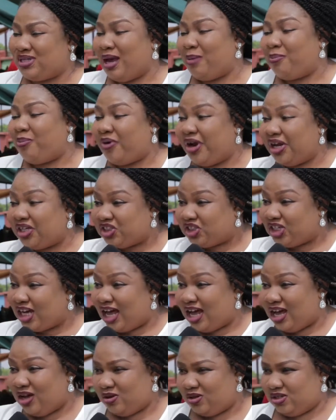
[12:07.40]
her
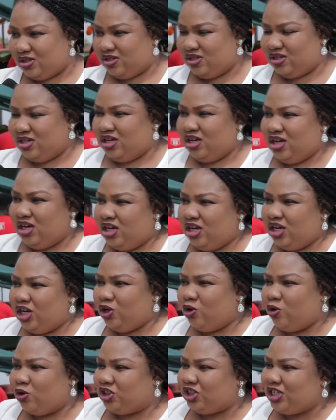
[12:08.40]
brainchild.
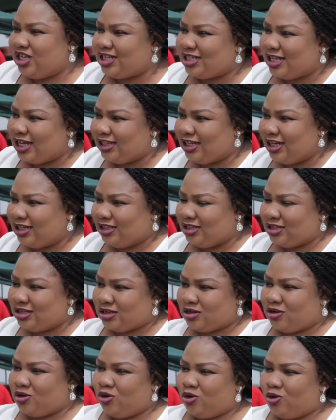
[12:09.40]
You know, she started this
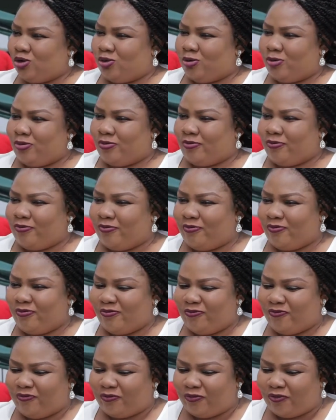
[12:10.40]
school
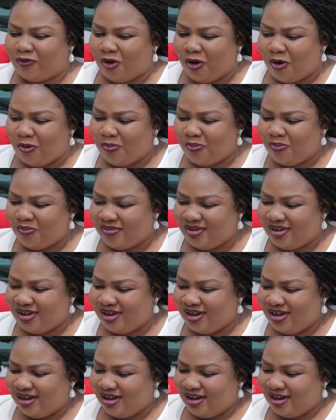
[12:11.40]
from
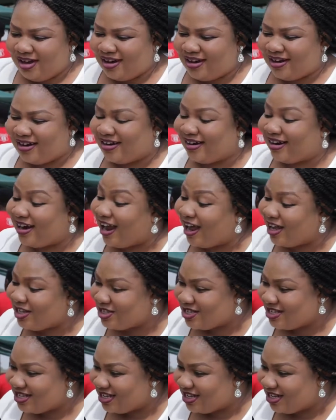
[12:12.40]

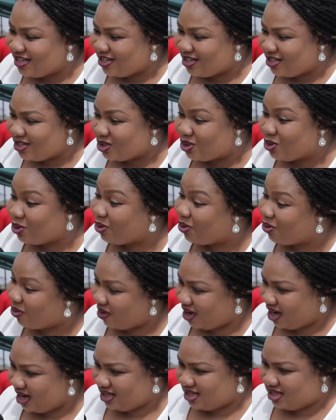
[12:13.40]
grass to
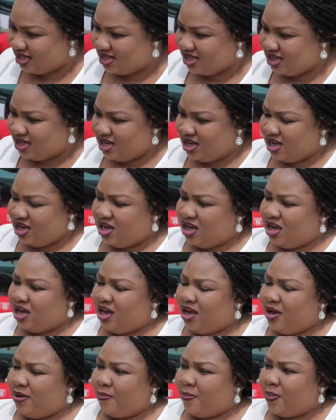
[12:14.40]
grace.
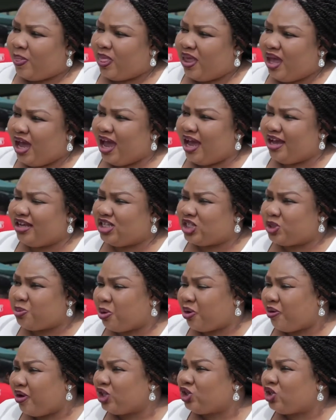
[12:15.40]
Her
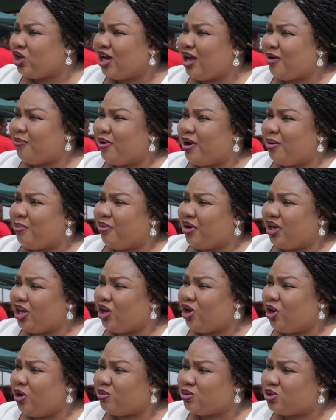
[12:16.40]
inspiration about
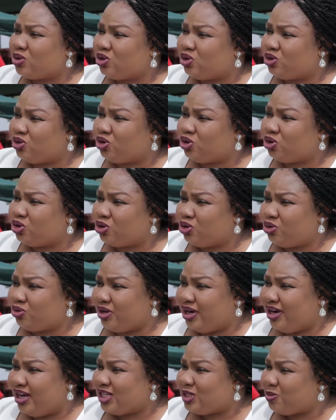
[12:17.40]
bringing up
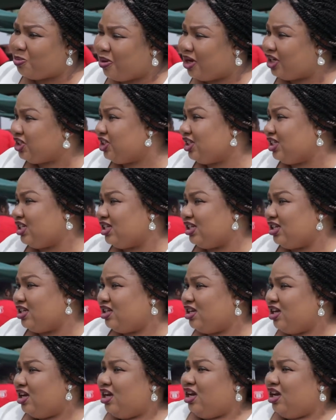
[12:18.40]
children, especially